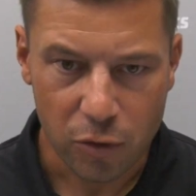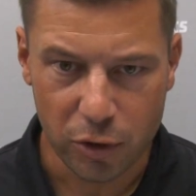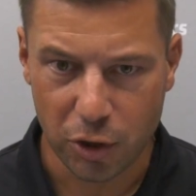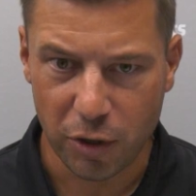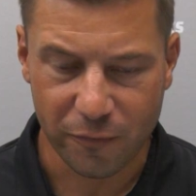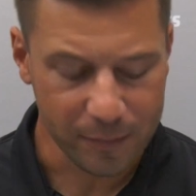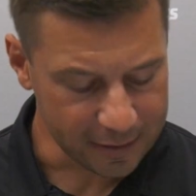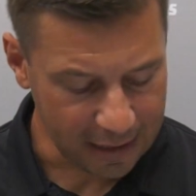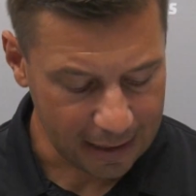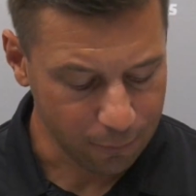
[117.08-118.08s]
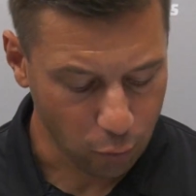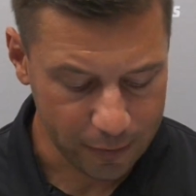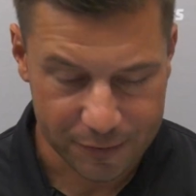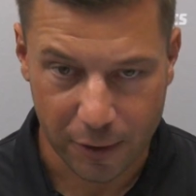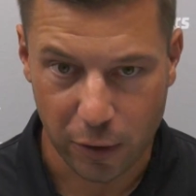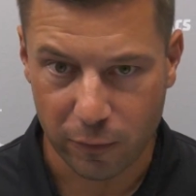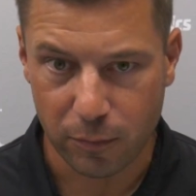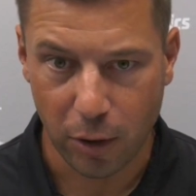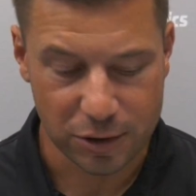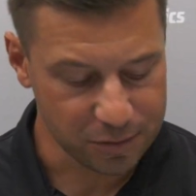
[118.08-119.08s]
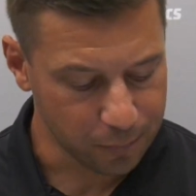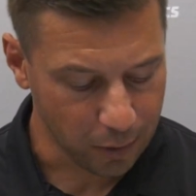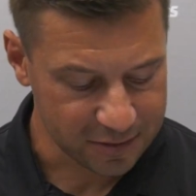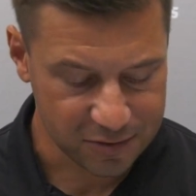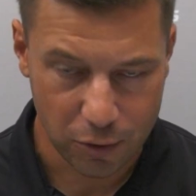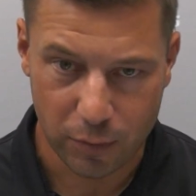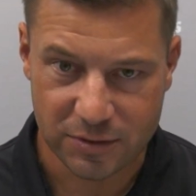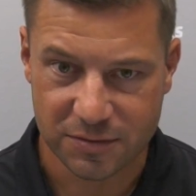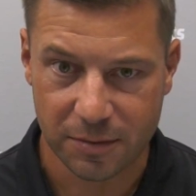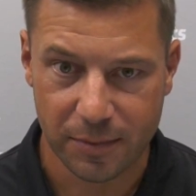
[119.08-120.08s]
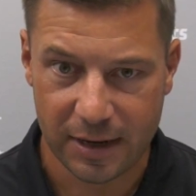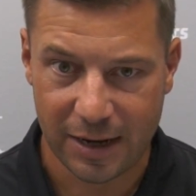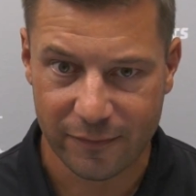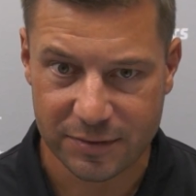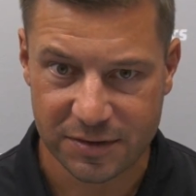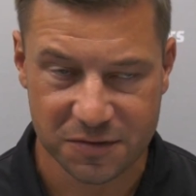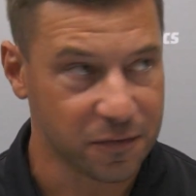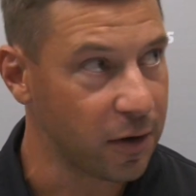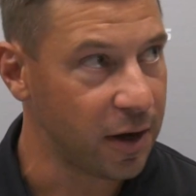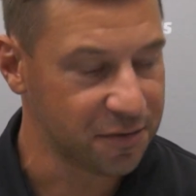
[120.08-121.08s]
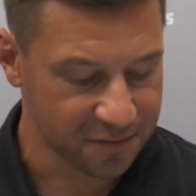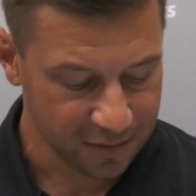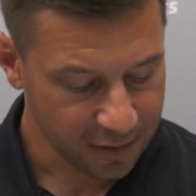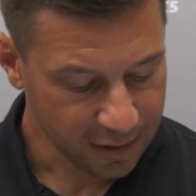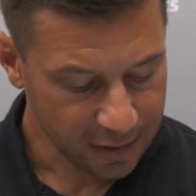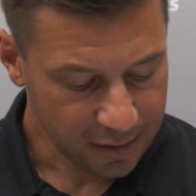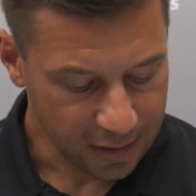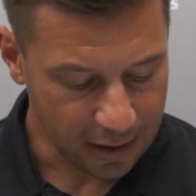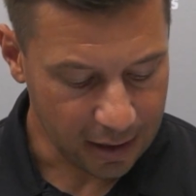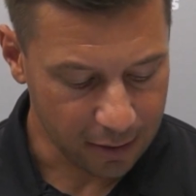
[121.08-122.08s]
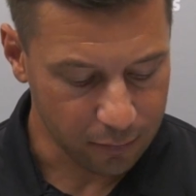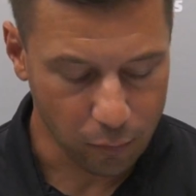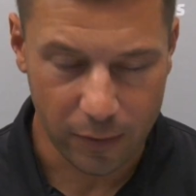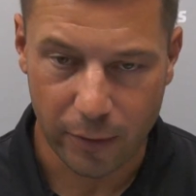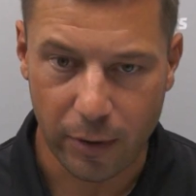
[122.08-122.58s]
The good from the game, won the turnover margin plus two, which was a big emphasis for us. Won the